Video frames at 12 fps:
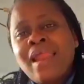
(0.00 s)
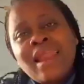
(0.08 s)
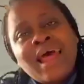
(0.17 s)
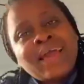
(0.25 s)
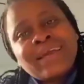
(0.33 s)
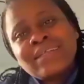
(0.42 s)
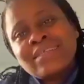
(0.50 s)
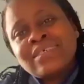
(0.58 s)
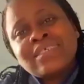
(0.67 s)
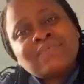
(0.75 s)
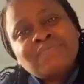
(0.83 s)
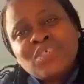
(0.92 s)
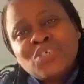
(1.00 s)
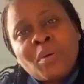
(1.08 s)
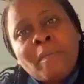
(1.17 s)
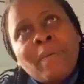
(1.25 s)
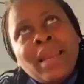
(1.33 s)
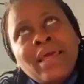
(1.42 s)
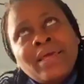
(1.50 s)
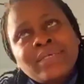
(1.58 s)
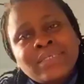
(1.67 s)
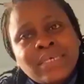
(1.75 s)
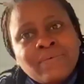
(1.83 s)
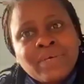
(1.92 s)
Like this video.
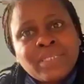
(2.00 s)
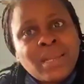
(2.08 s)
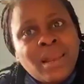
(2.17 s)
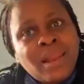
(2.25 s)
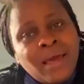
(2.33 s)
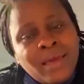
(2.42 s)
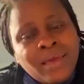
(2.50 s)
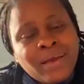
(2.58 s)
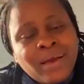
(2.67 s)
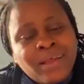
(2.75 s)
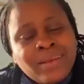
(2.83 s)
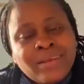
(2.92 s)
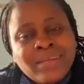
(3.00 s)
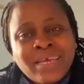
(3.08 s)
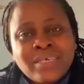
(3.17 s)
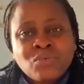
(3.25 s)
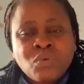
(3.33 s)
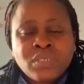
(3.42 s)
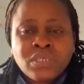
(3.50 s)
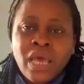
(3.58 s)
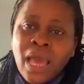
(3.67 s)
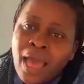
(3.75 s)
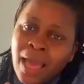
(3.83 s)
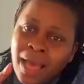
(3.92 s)
Please give it a like. And guess what?
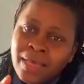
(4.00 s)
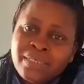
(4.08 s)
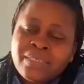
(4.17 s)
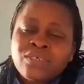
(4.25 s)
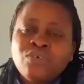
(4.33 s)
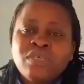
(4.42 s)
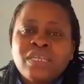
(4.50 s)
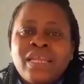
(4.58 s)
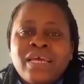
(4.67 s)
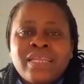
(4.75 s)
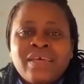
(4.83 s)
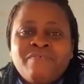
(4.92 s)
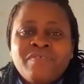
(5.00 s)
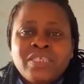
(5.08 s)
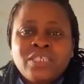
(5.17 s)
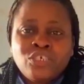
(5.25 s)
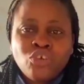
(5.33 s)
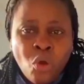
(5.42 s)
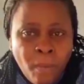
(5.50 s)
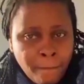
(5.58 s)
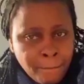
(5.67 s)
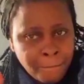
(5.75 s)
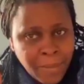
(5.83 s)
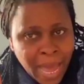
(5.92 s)
I'll see you in another video.
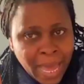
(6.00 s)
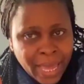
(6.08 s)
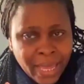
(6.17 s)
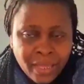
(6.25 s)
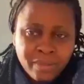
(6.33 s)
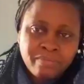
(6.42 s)
Bye.